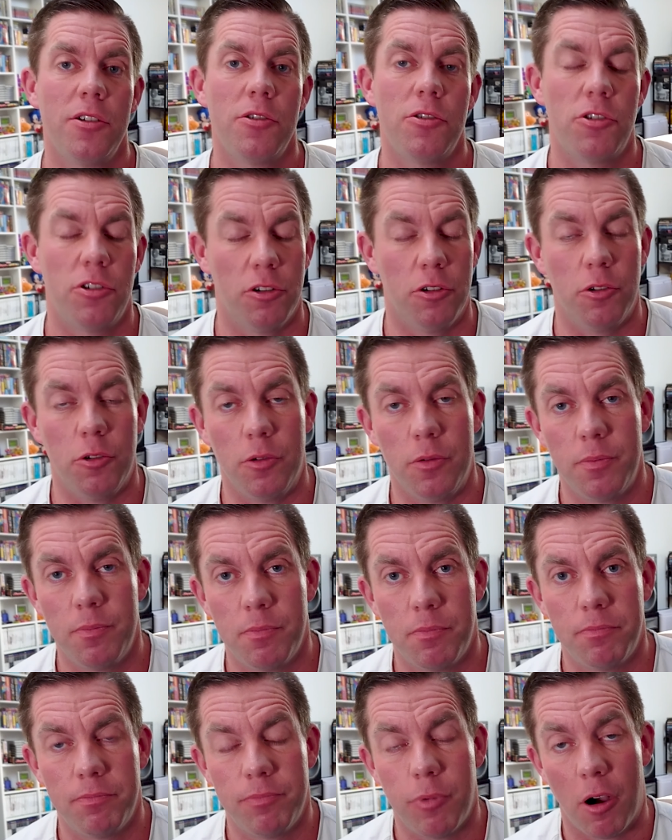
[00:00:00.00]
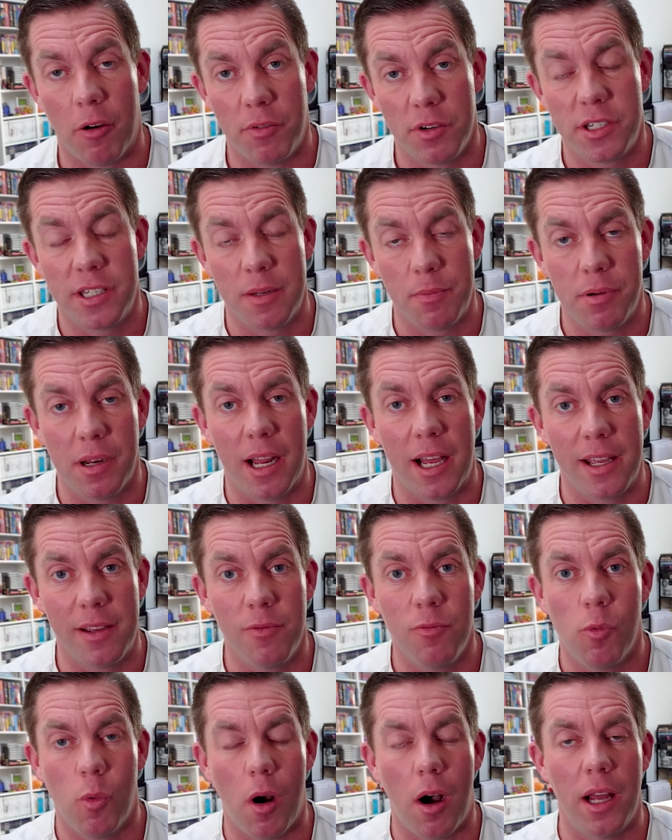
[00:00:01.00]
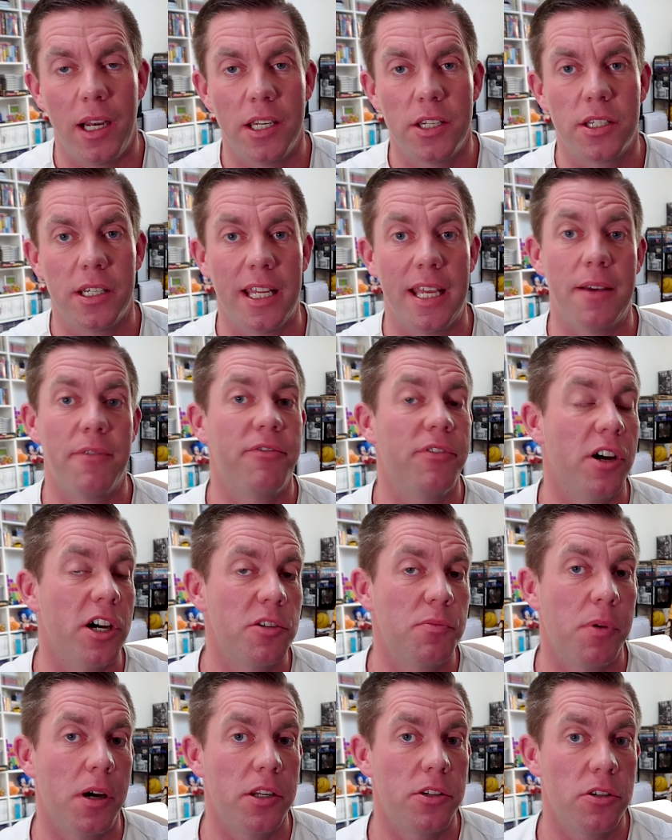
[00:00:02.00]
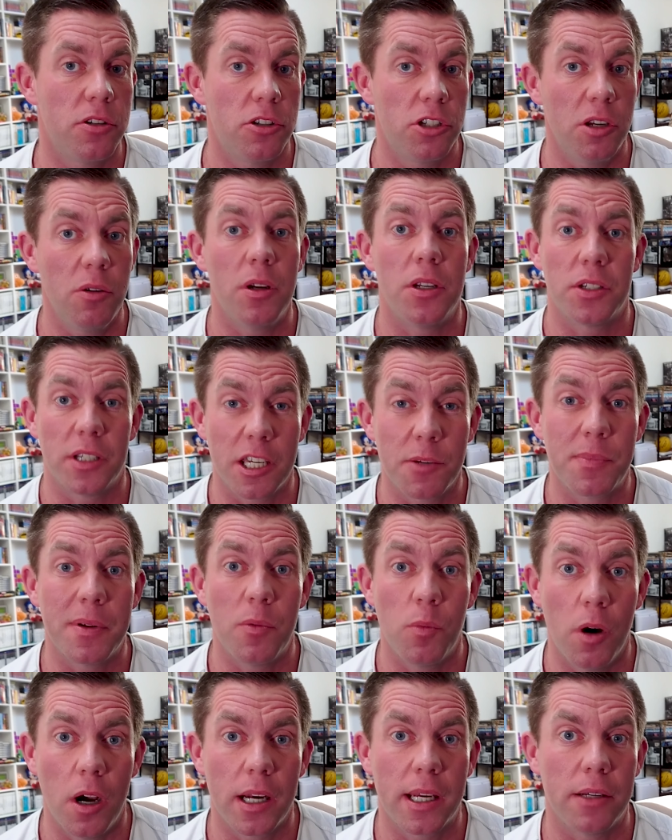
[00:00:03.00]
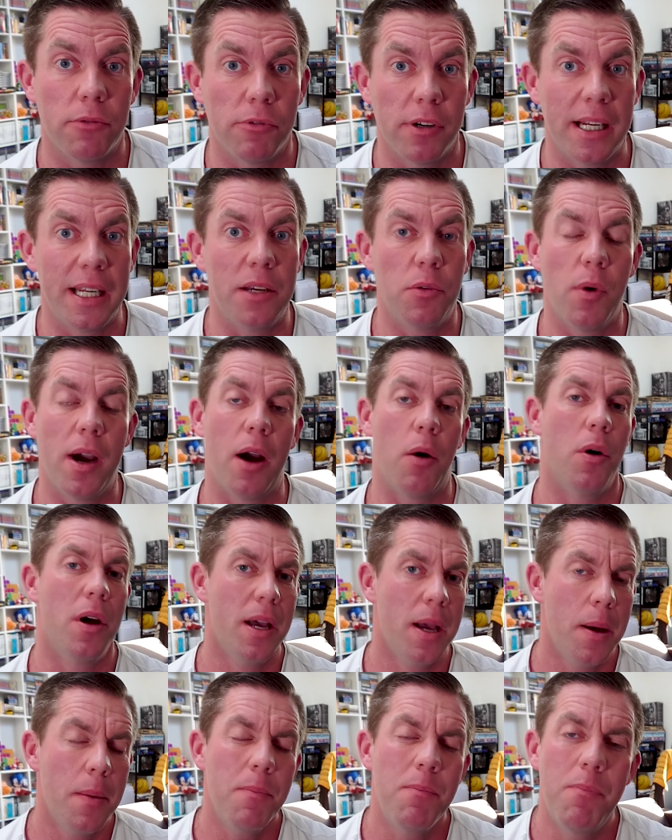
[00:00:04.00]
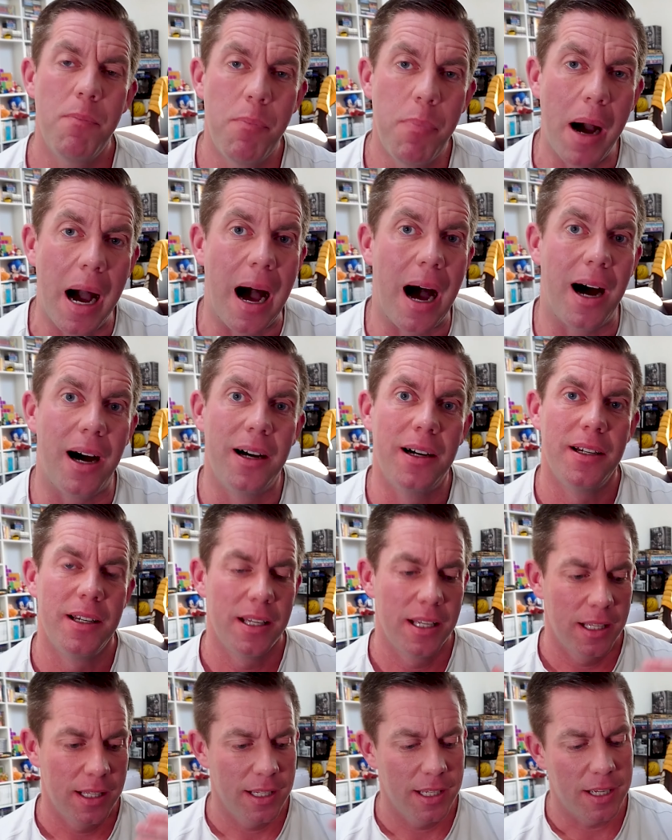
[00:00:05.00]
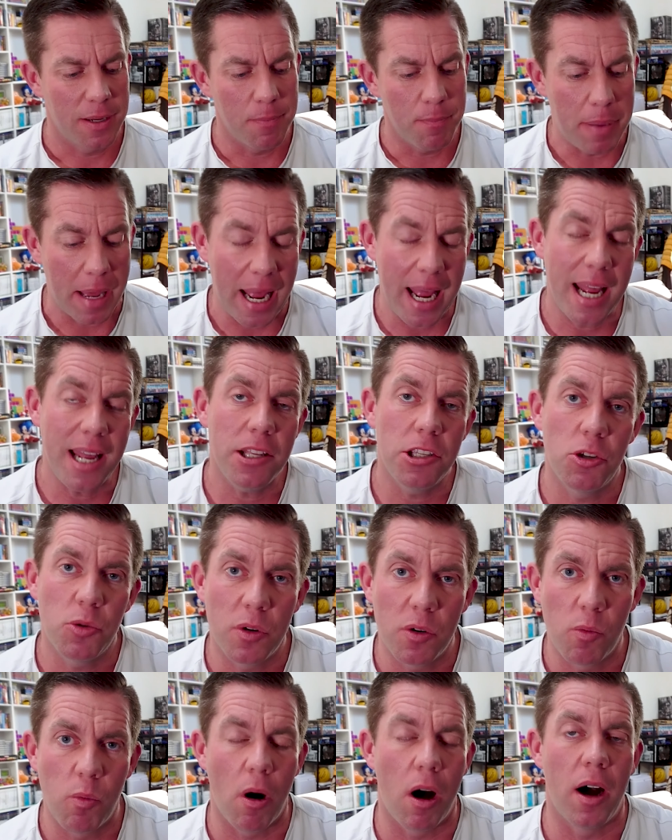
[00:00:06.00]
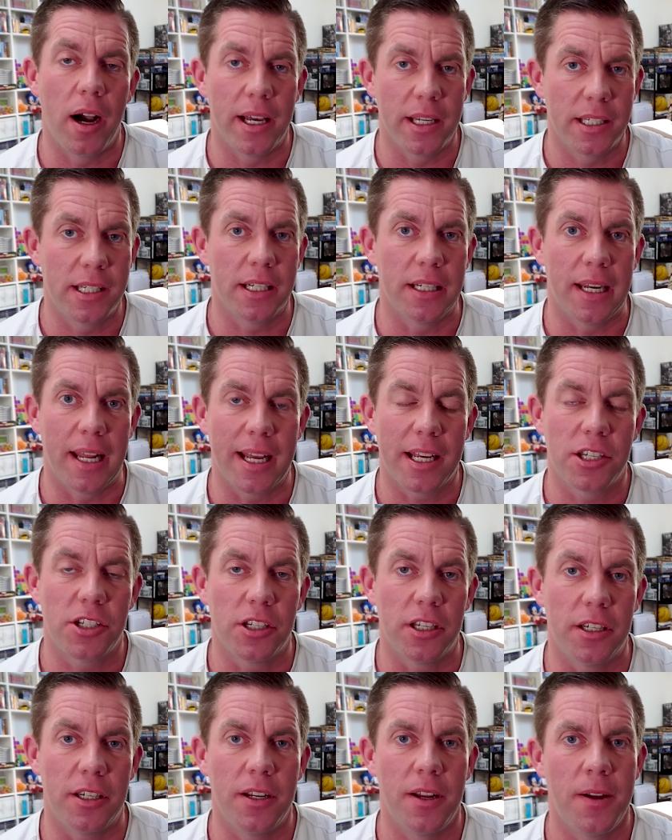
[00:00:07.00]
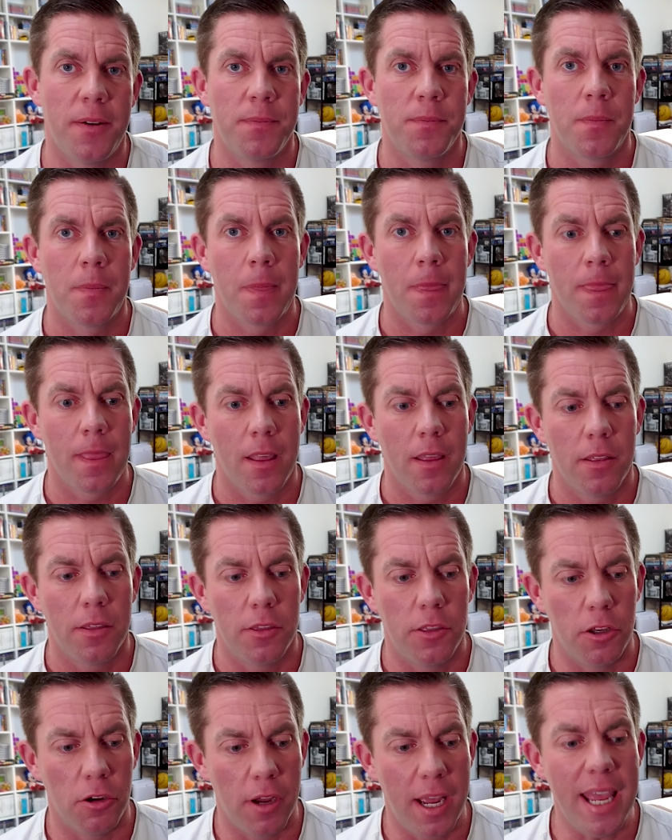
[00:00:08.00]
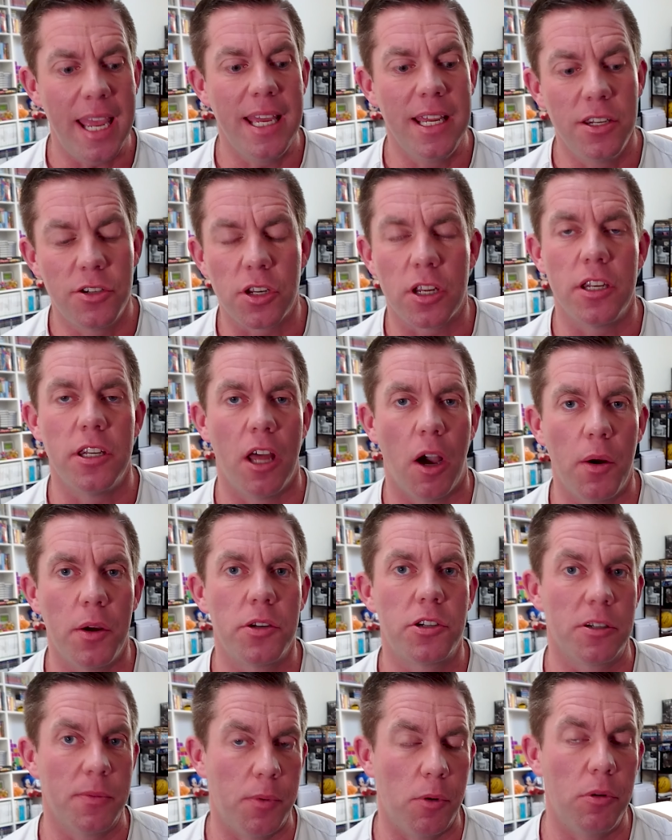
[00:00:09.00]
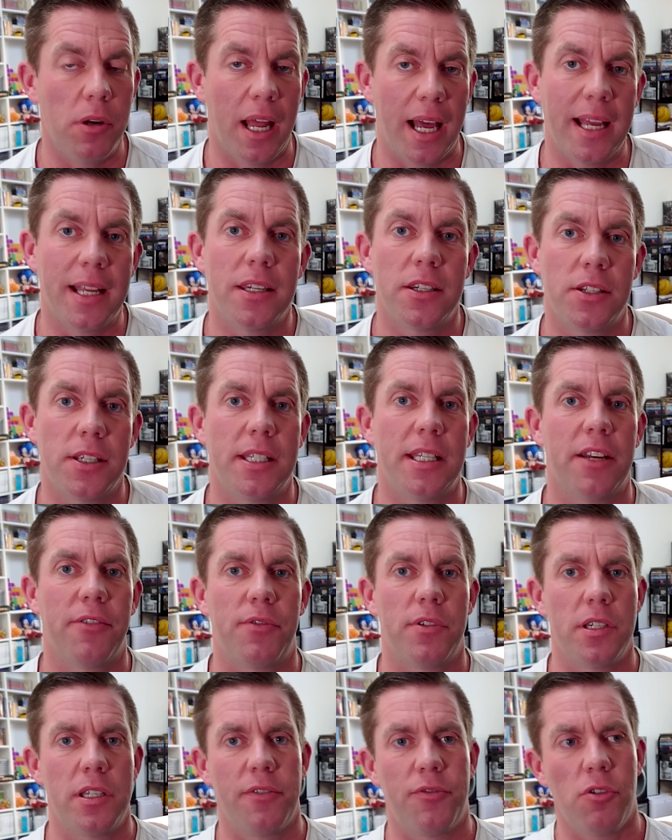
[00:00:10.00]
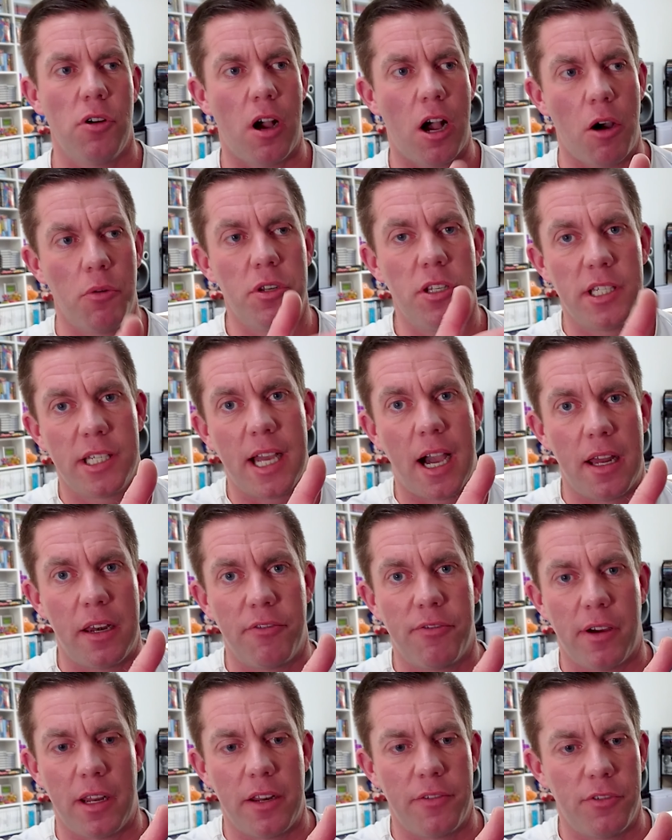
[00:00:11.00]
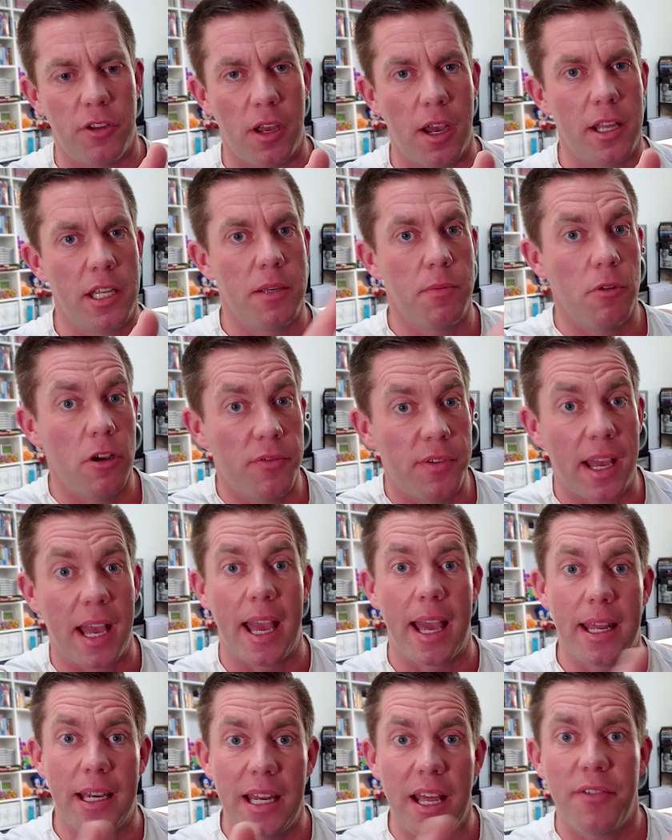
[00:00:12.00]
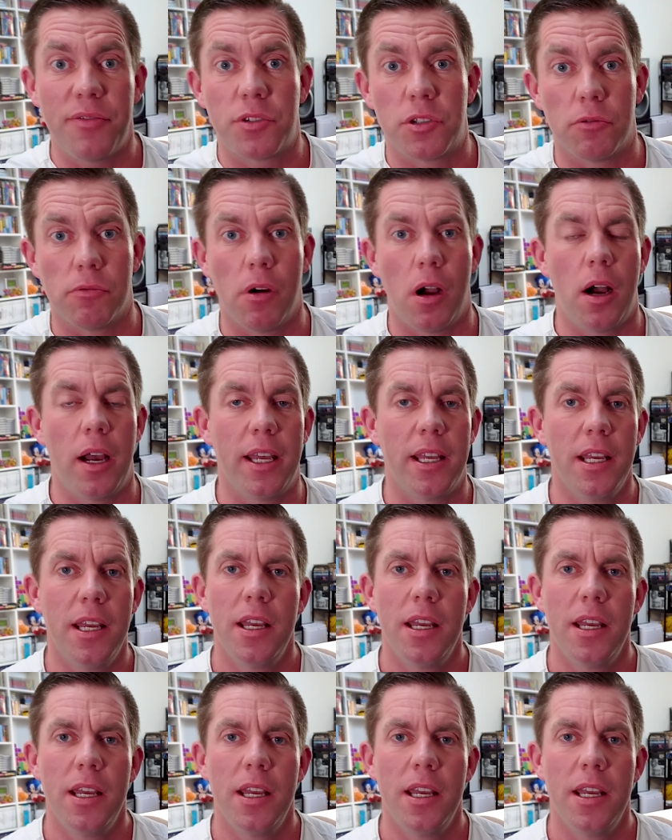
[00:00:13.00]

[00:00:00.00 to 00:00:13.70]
to obviously play wirelessly in first-person shooters, and it's been working really well. But compared to a wired connection, there is a noticeable latency difference. If you're holding your gun in front of you and you move your hand left to right,